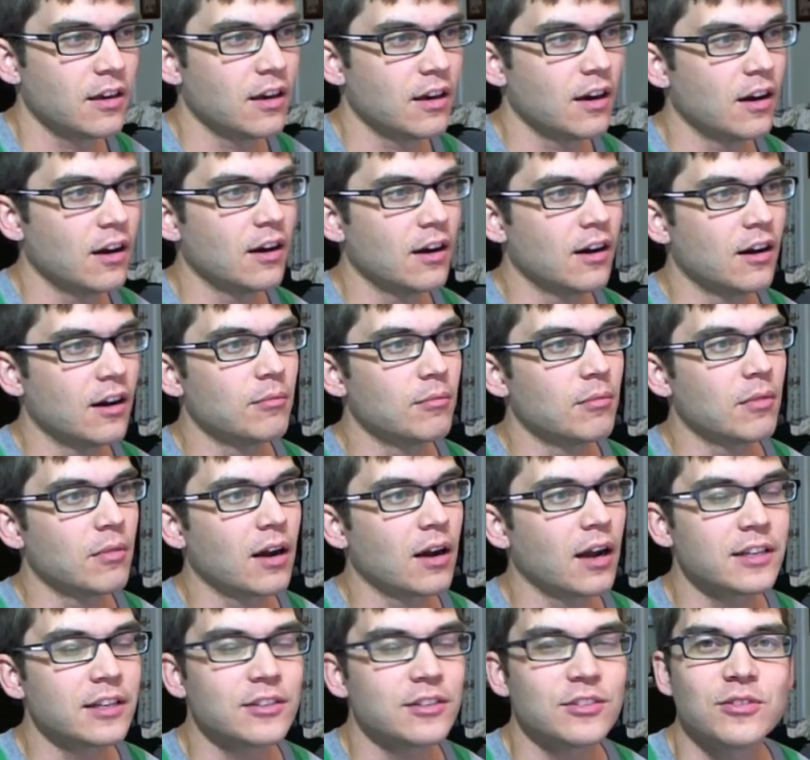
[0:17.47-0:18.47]

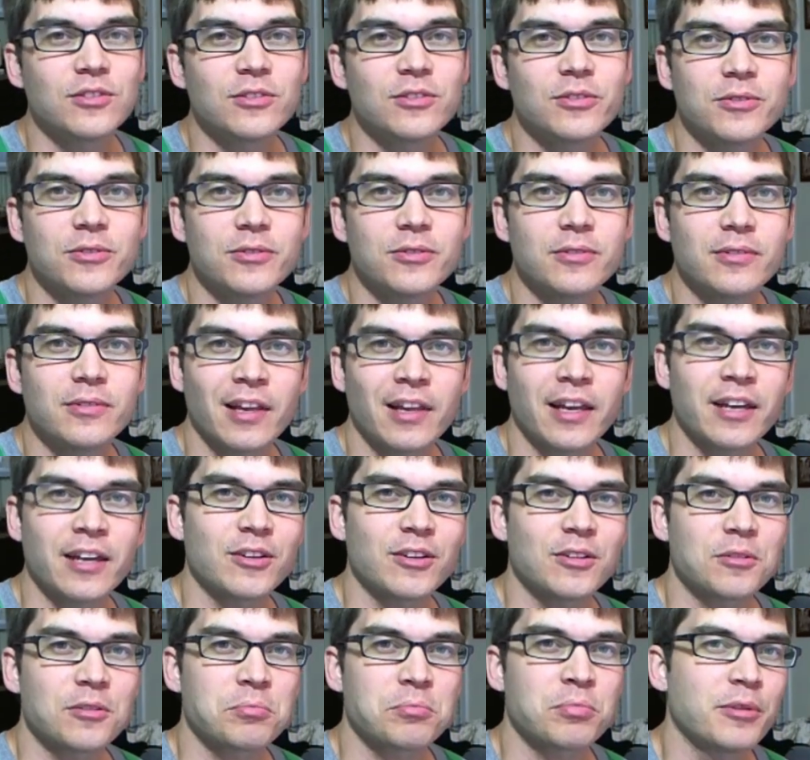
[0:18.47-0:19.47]
I
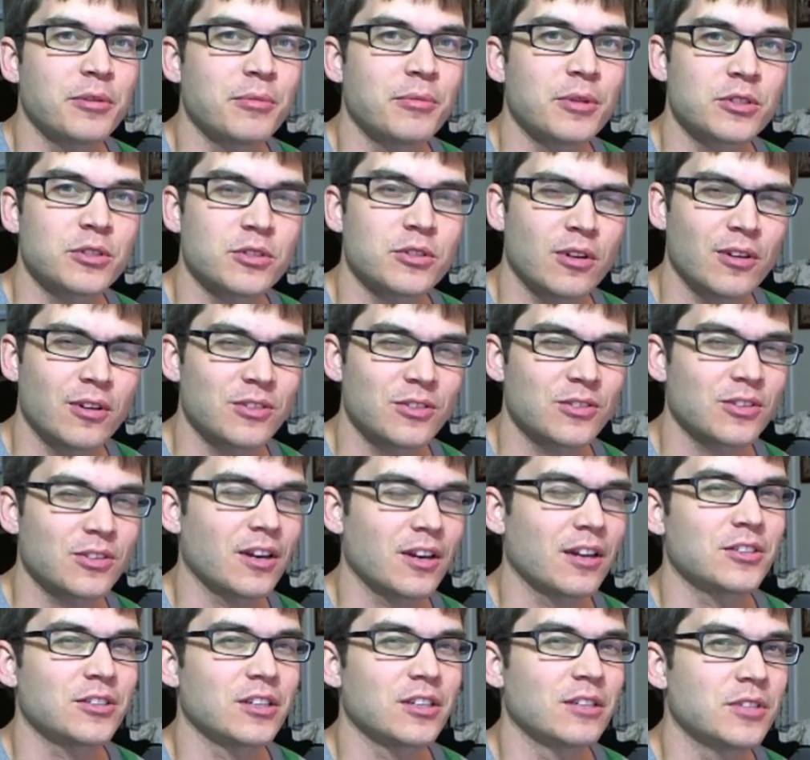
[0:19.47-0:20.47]
like pretty much all the
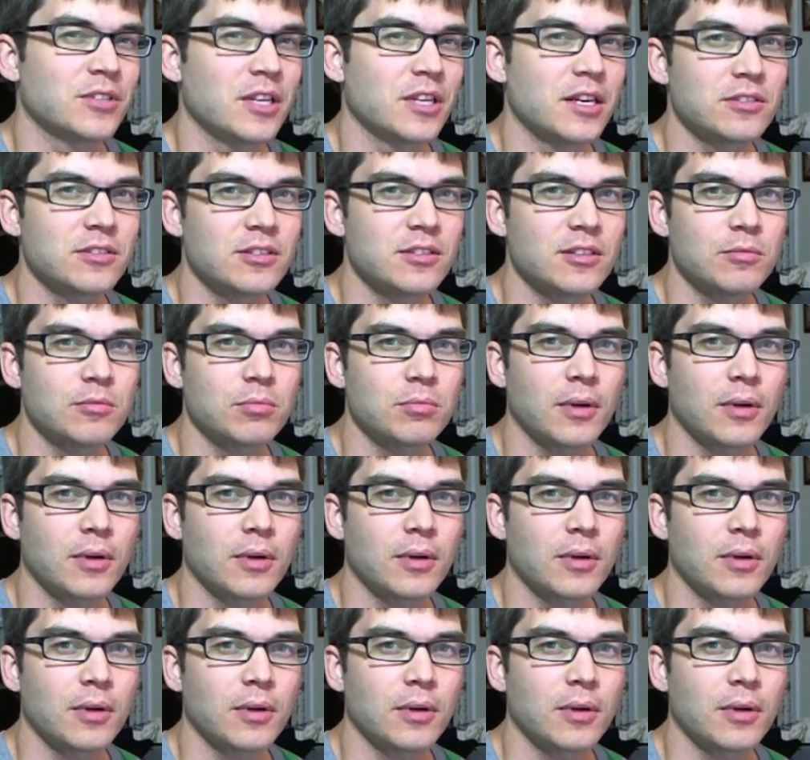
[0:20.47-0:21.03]
scotch I've tasted,